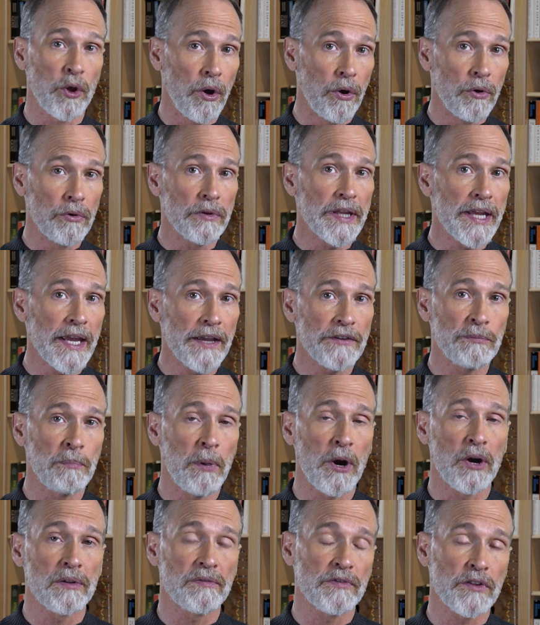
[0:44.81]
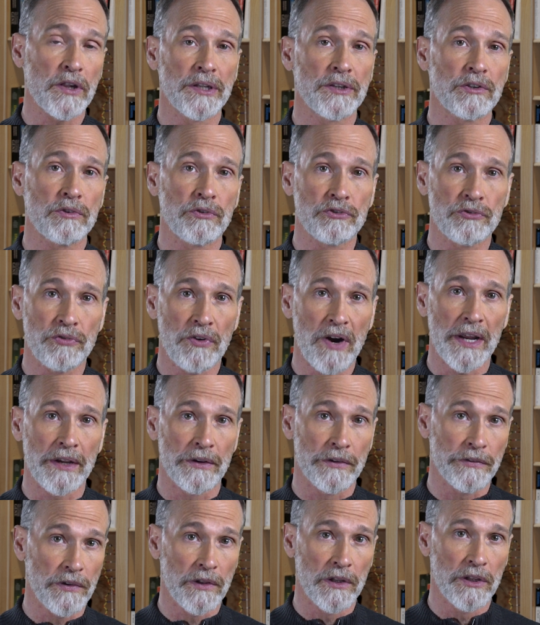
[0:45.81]
only as part of clinical
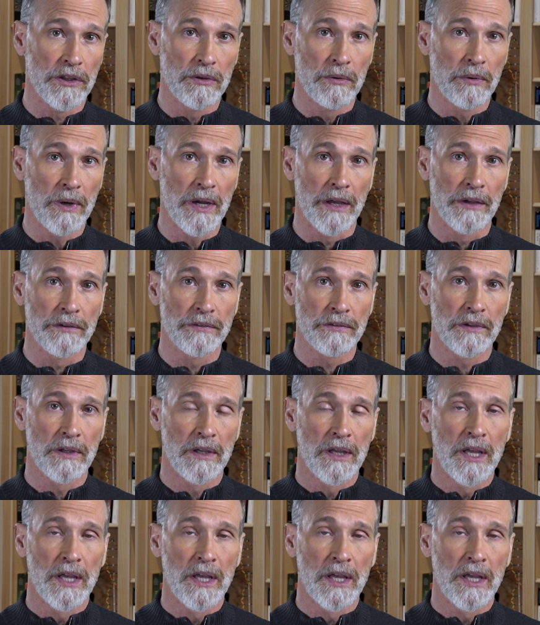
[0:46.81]
trials in the US,